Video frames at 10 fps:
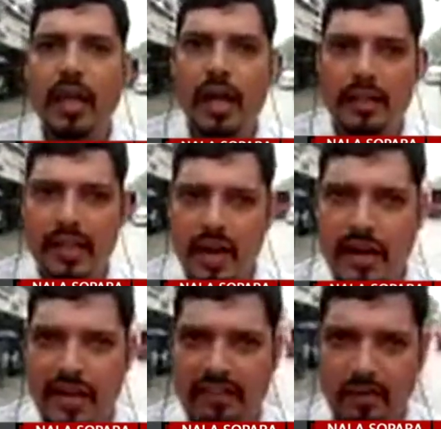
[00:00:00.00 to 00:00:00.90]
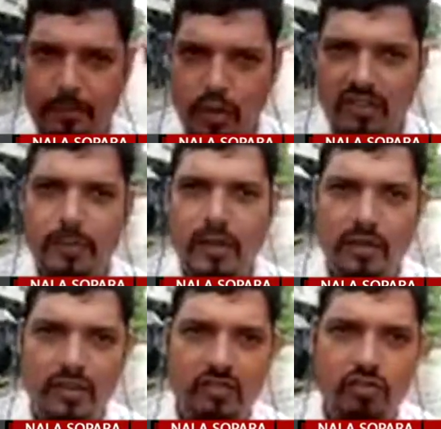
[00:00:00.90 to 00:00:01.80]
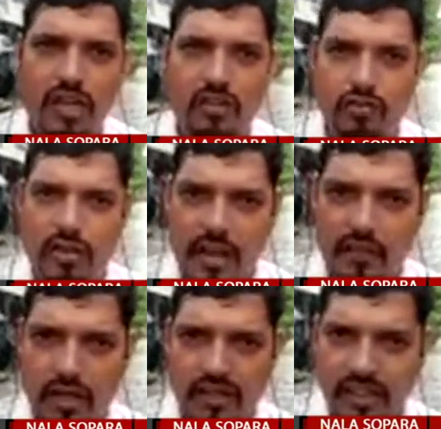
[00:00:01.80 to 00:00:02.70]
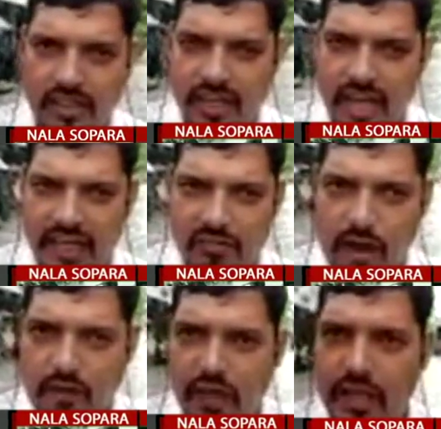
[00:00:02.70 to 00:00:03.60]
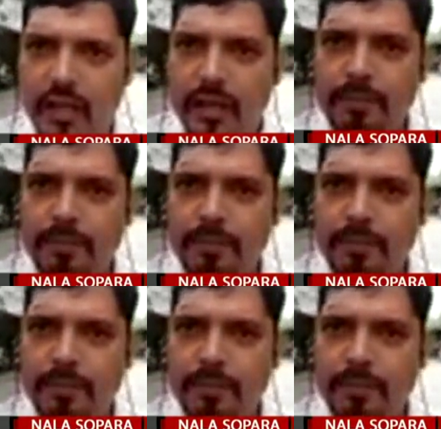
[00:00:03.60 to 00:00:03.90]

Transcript: uh, are extra policemen on the street to divert and guide traffic,